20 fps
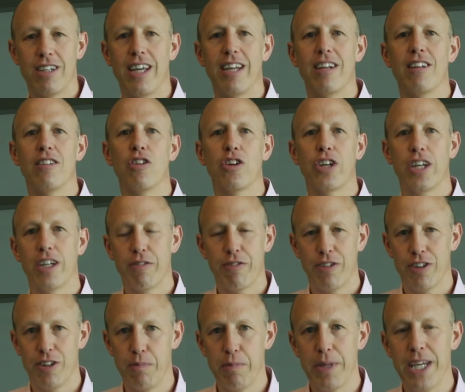data looking
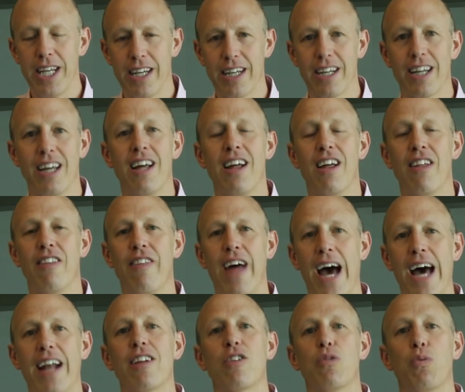for the meaning.
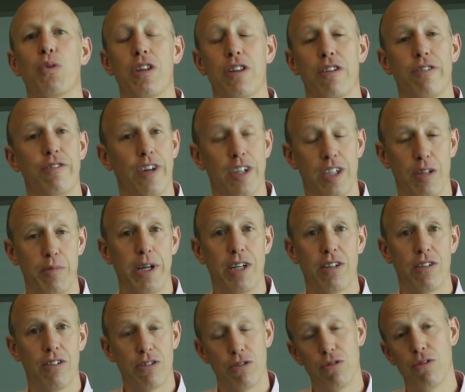That is one of the
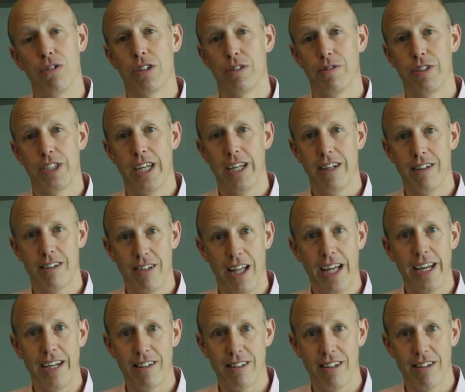fundamental tools of a data
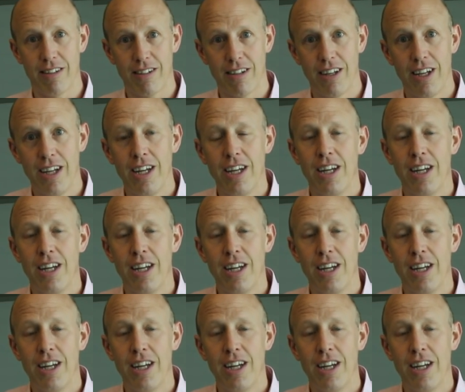scientist.